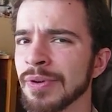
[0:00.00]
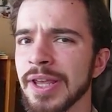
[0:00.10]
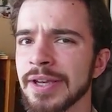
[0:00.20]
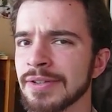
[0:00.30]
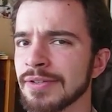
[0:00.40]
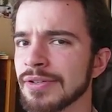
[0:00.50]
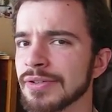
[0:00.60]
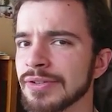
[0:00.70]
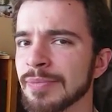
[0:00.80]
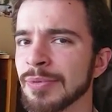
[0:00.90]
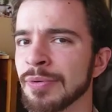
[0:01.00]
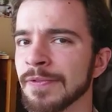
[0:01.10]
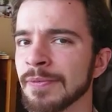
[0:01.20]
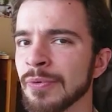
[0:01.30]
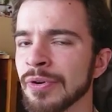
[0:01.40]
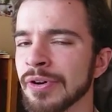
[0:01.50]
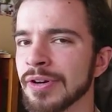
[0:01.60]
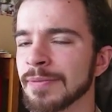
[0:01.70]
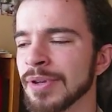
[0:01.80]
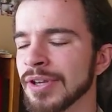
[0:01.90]
relaxing to just come home from
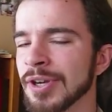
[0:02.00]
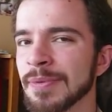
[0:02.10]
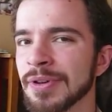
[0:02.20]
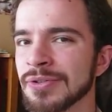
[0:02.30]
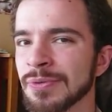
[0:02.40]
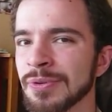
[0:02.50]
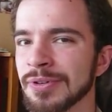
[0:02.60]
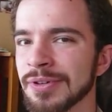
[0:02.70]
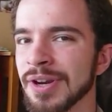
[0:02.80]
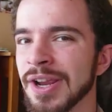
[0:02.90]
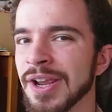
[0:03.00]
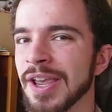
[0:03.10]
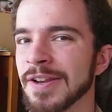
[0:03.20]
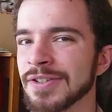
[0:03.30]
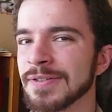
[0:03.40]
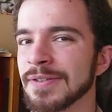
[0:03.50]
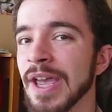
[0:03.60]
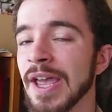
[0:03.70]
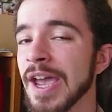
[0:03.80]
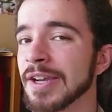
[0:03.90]
work, pick up the controller, and just
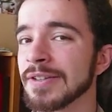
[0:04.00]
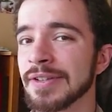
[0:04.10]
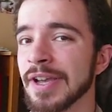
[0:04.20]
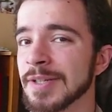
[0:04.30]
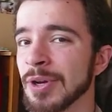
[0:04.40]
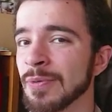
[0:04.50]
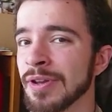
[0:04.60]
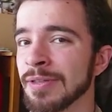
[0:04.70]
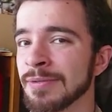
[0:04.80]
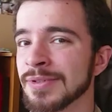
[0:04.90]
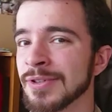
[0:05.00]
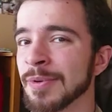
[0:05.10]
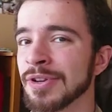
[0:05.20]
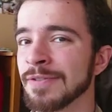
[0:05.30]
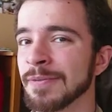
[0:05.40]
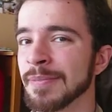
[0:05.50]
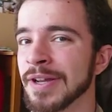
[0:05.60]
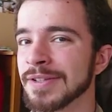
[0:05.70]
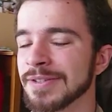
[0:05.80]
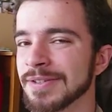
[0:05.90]
hack and slash my way through so many different
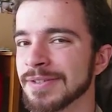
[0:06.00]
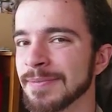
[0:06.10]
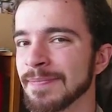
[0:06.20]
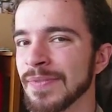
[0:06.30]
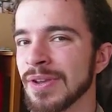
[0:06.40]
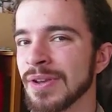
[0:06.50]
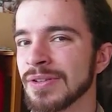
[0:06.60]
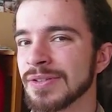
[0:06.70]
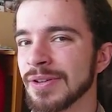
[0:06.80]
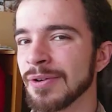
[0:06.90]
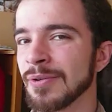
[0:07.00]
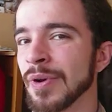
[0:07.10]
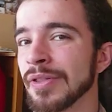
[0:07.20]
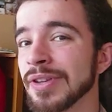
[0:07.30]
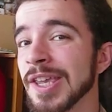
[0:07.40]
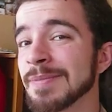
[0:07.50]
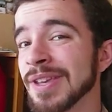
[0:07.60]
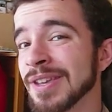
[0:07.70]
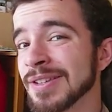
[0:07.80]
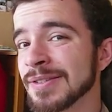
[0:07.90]
monsters. So while the game
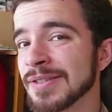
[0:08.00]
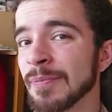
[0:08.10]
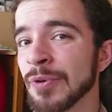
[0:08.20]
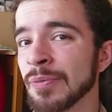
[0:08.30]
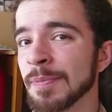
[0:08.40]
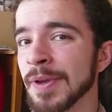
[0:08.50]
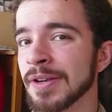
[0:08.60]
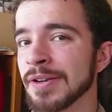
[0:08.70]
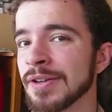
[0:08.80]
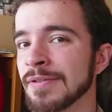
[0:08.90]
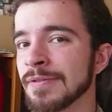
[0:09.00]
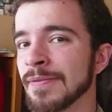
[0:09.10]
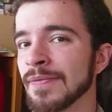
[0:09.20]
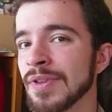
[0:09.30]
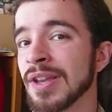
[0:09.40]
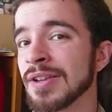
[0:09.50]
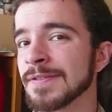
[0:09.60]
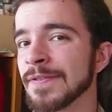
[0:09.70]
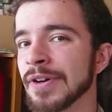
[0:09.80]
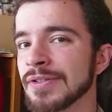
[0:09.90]
is somewhat repetitive, it
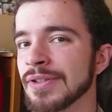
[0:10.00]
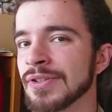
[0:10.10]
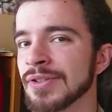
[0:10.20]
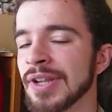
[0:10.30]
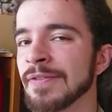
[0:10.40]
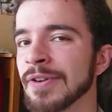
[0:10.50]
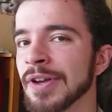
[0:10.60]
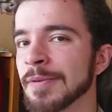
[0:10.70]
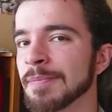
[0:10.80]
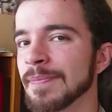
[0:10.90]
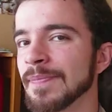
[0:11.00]
is fun to just level up